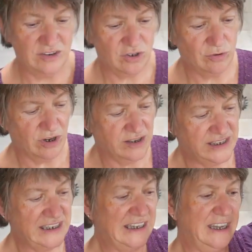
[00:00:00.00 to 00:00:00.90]
And you're going
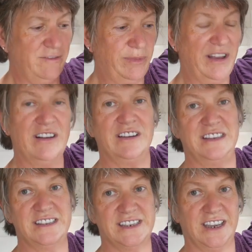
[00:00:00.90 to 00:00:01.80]
to leave
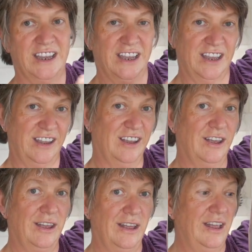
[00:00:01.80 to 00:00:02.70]
behind
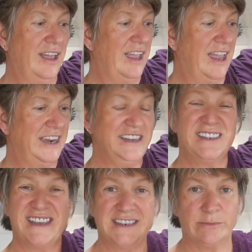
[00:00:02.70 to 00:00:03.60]
any
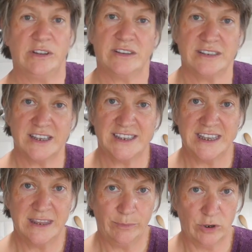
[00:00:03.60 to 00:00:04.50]
sediment that's
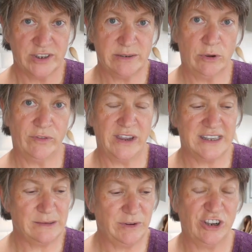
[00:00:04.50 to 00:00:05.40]
in the bottom of
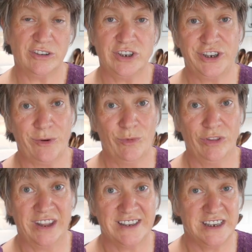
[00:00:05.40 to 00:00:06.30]
it, because you don't
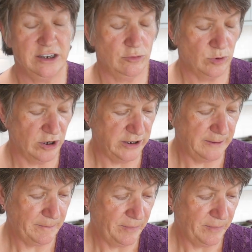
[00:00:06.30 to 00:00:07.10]
want that in your wine.